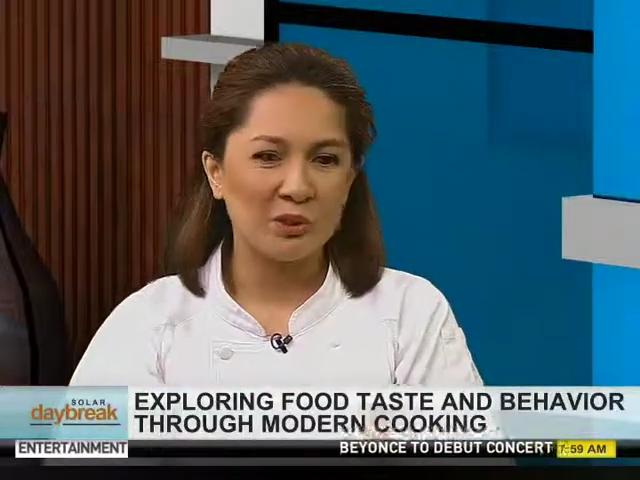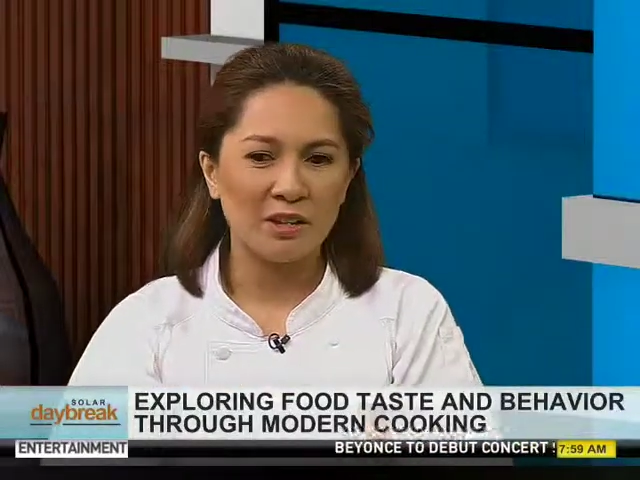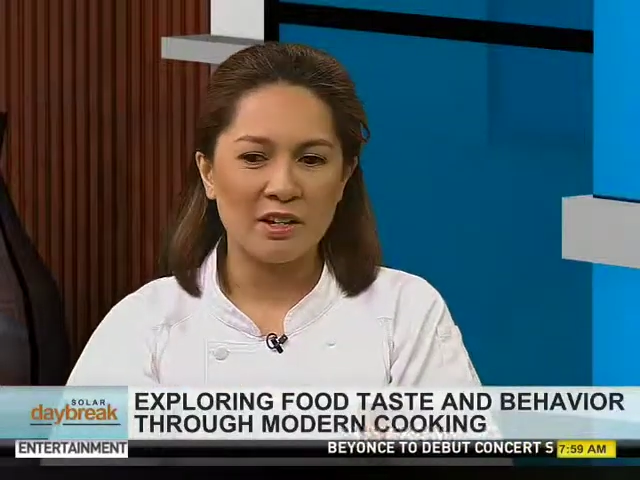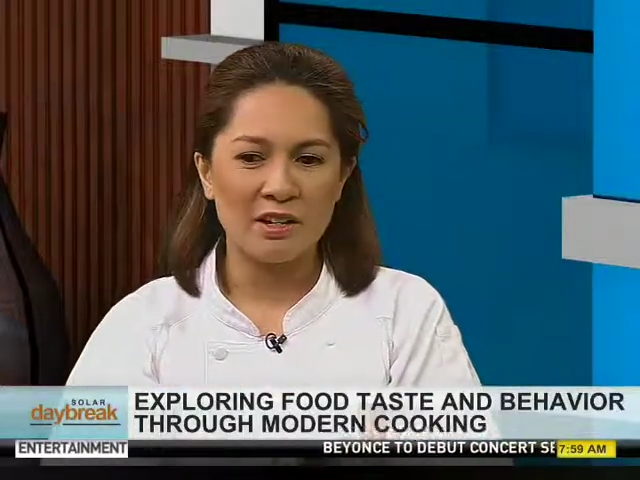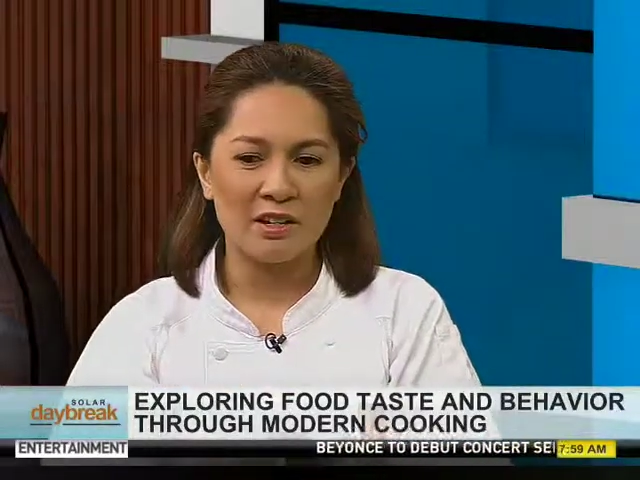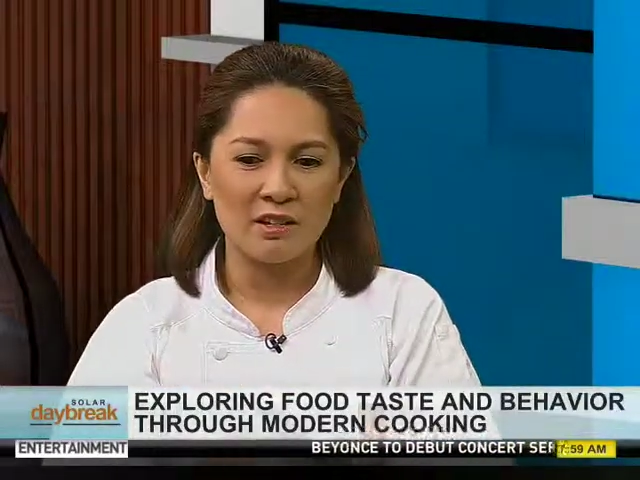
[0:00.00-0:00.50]

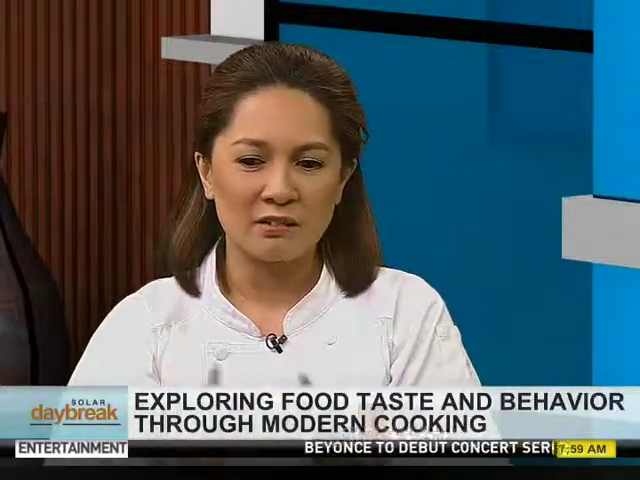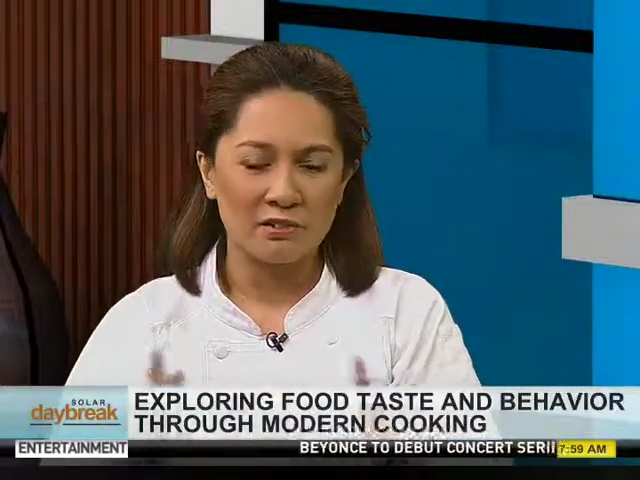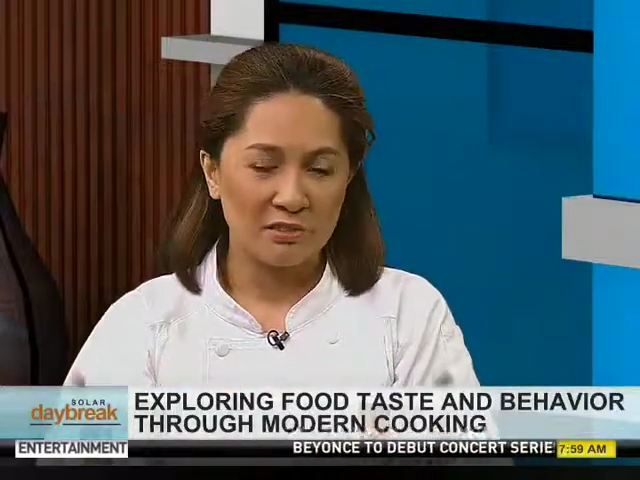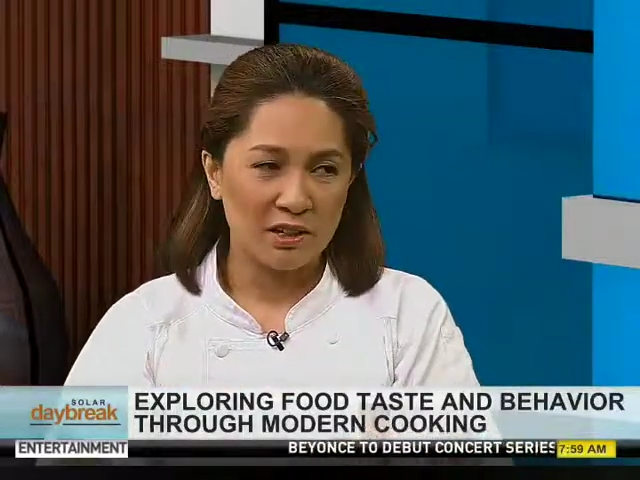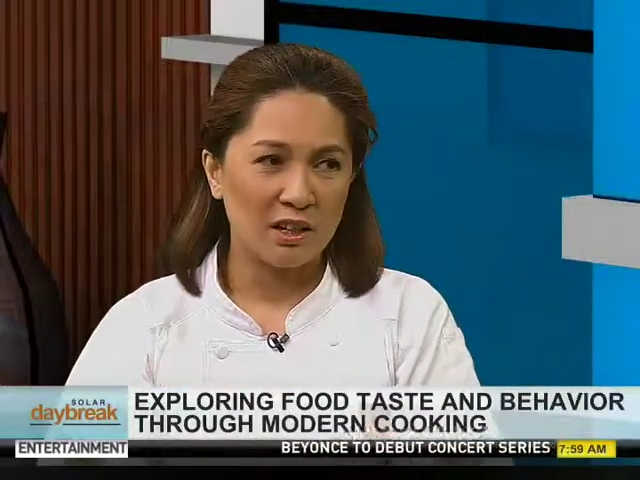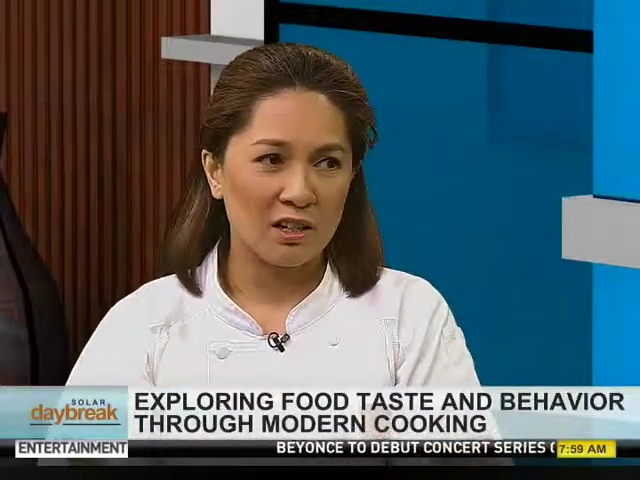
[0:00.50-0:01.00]
their
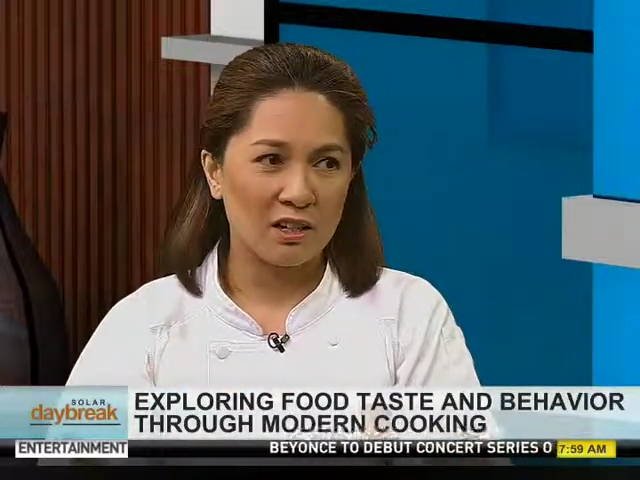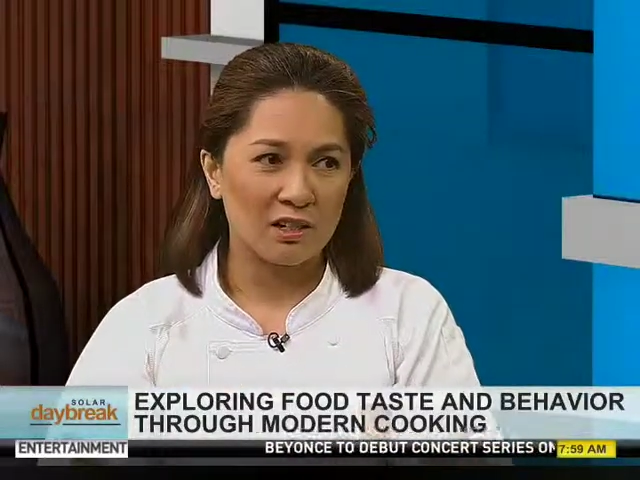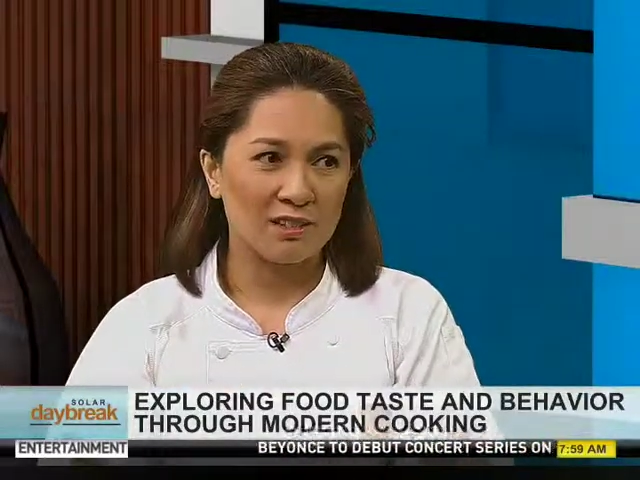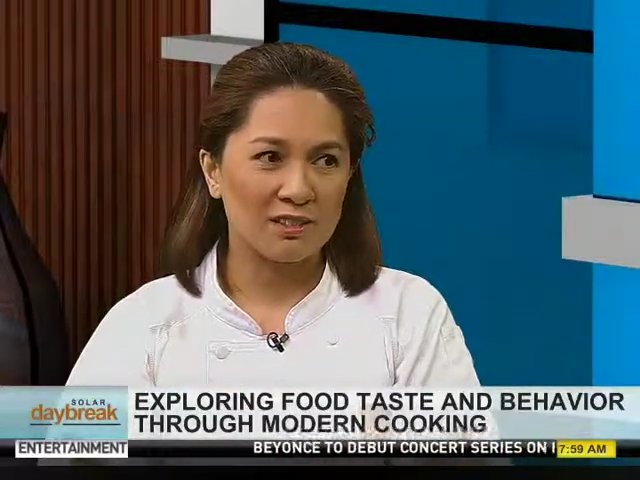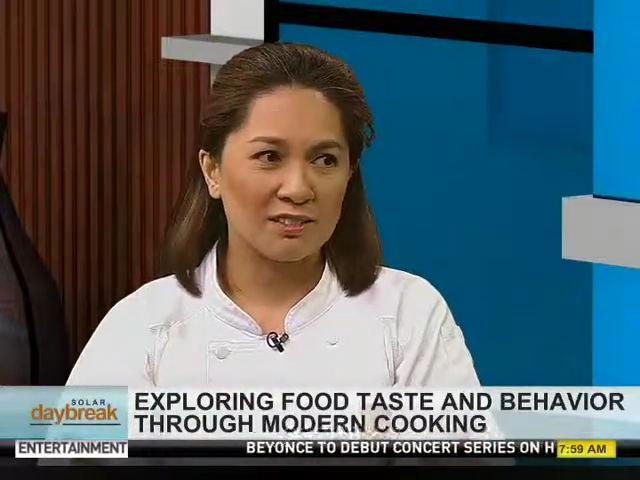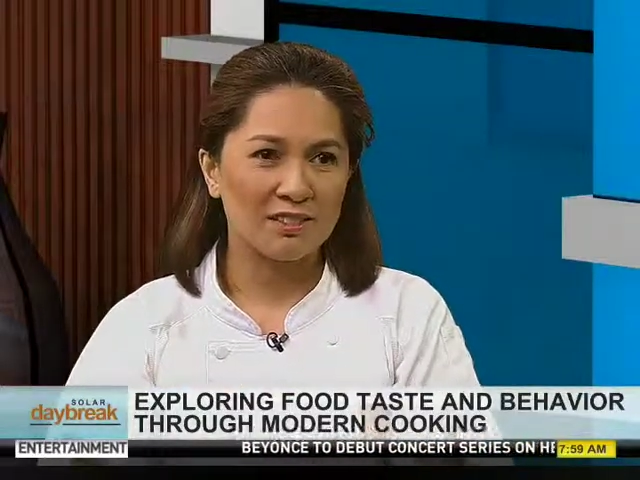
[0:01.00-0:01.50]

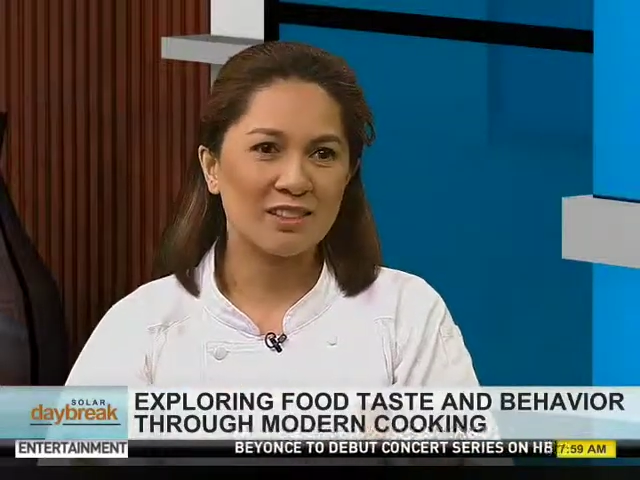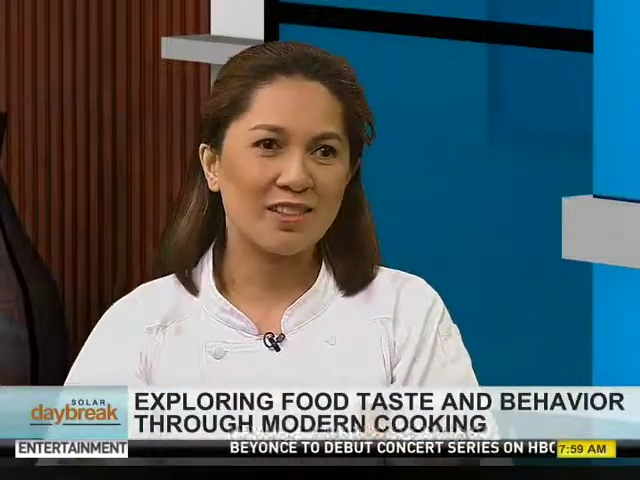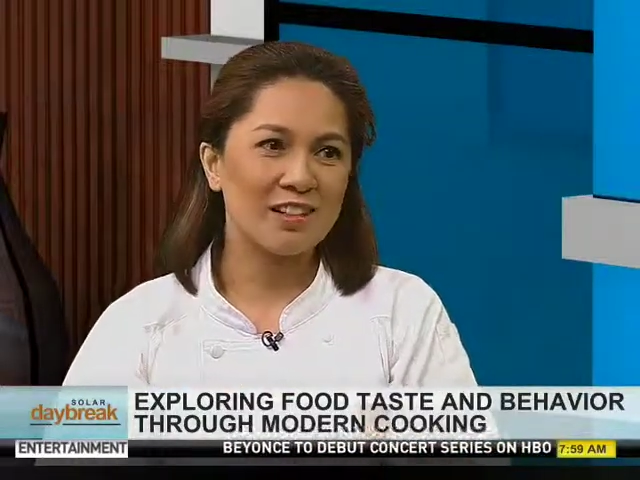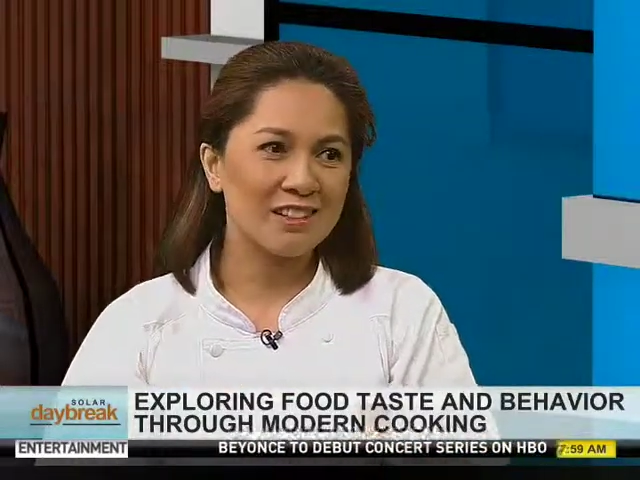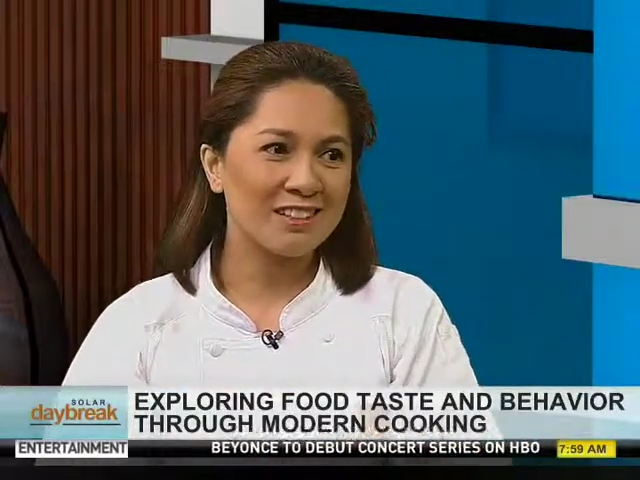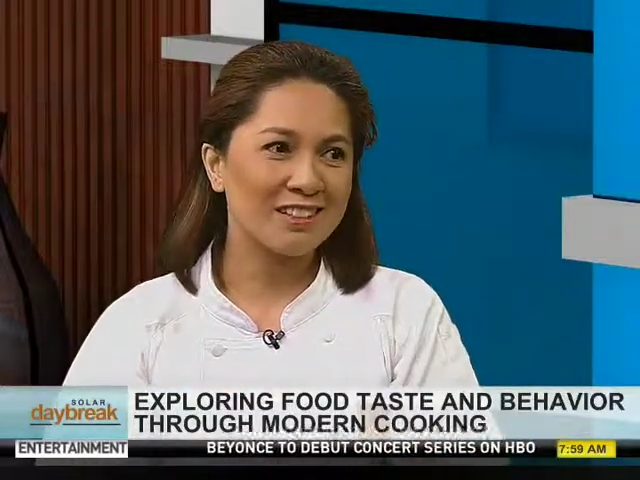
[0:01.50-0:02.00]

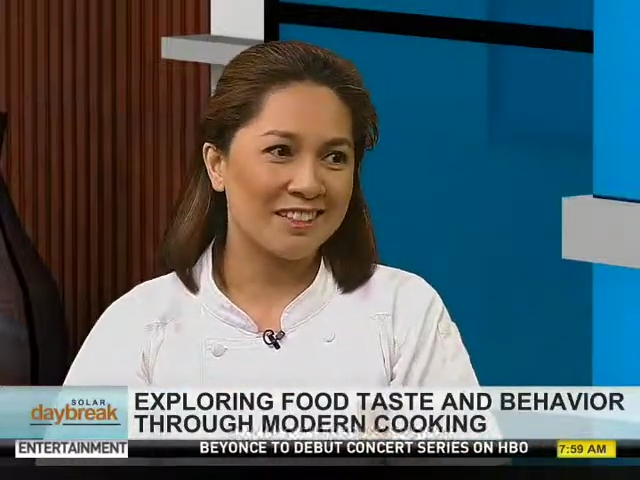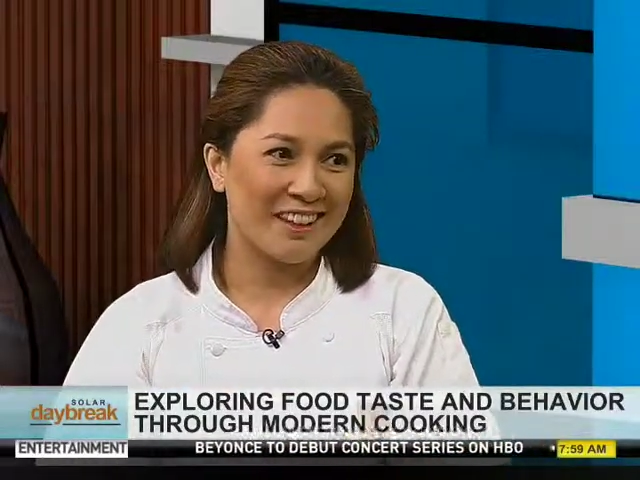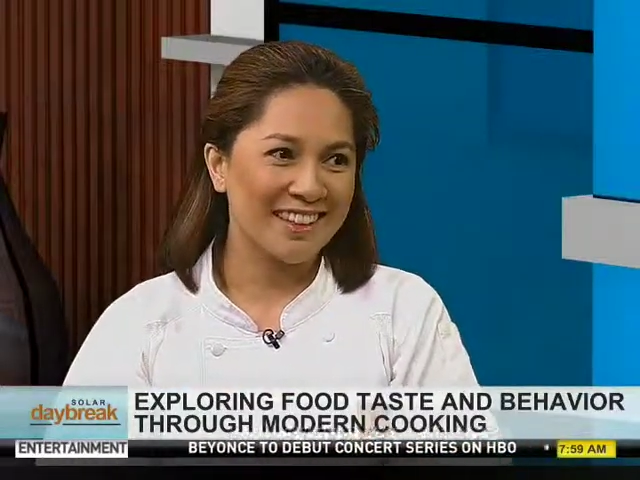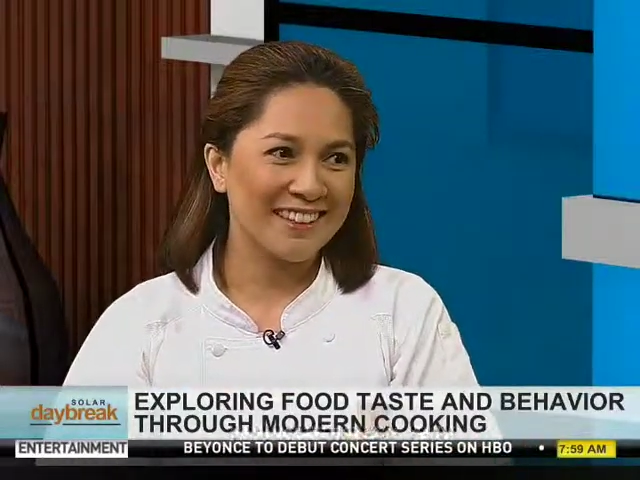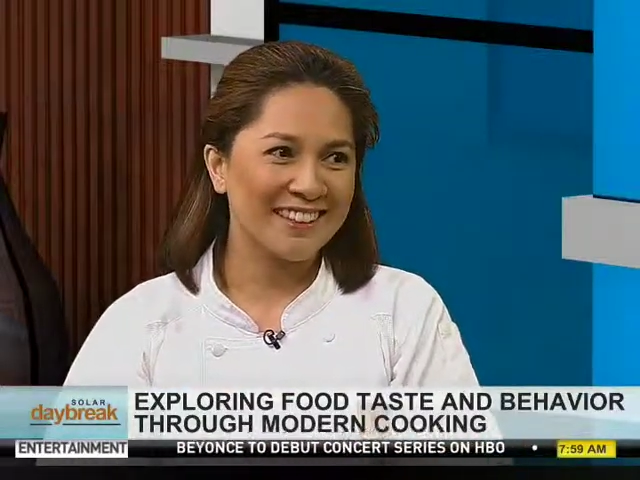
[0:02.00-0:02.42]
skill set,